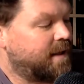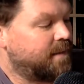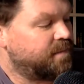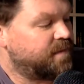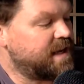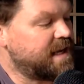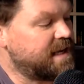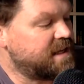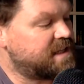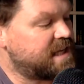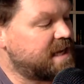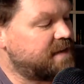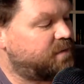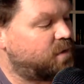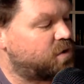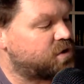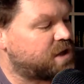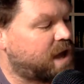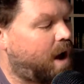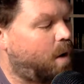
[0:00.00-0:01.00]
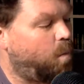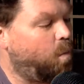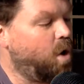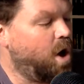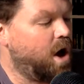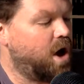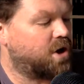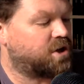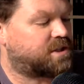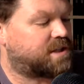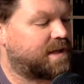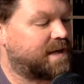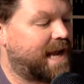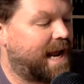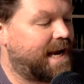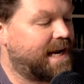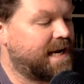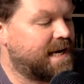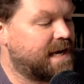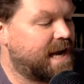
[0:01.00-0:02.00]
These evils are worse than
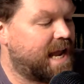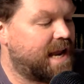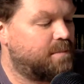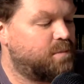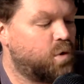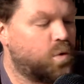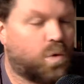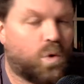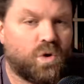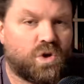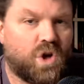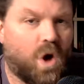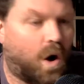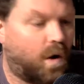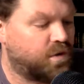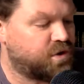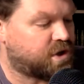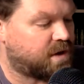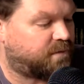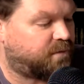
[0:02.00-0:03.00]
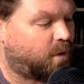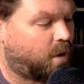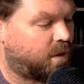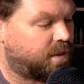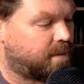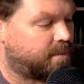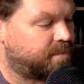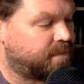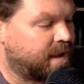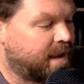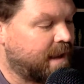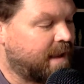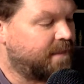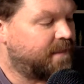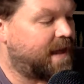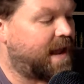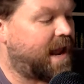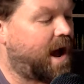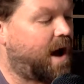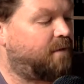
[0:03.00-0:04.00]
any name you could conjure for them.
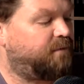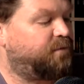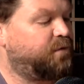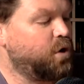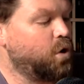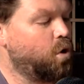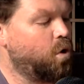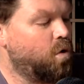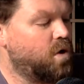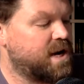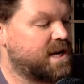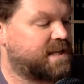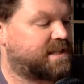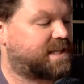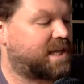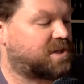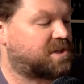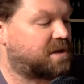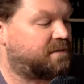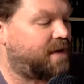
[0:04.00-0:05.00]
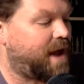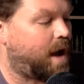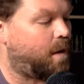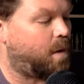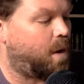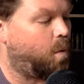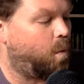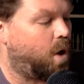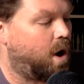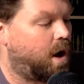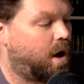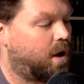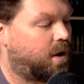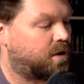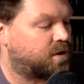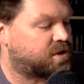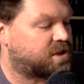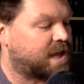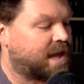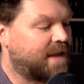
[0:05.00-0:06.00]
They are furies that devour
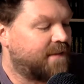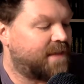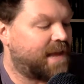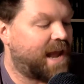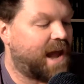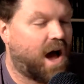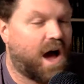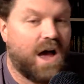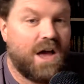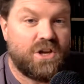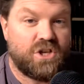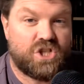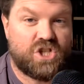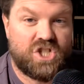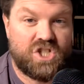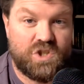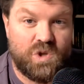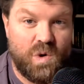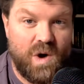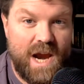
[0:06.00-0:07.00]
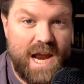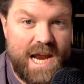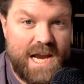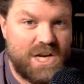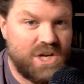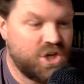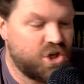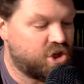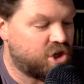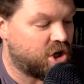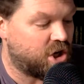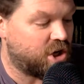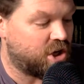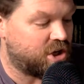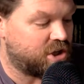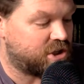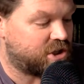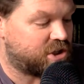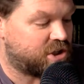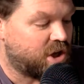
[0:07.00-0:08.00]
worlds. They are
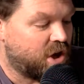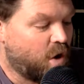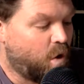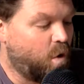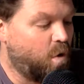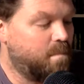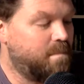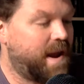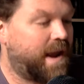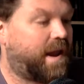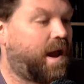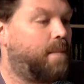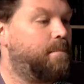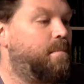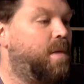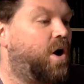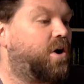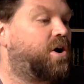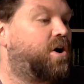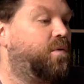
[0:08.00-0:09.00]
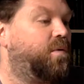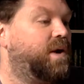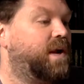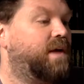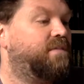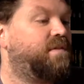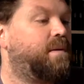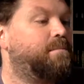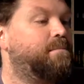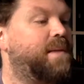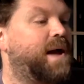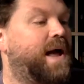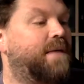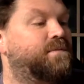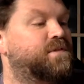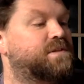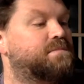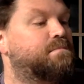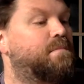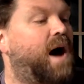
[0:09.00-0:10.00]
strangers who make a mockery of a
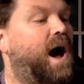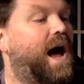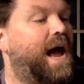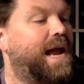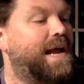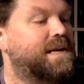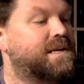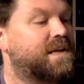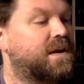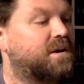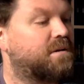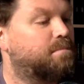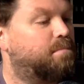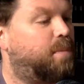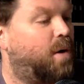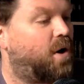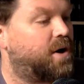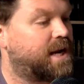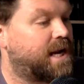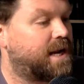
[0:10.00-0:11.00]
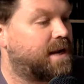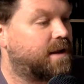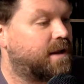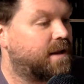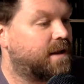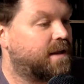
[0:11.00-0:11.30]
man's mind and body.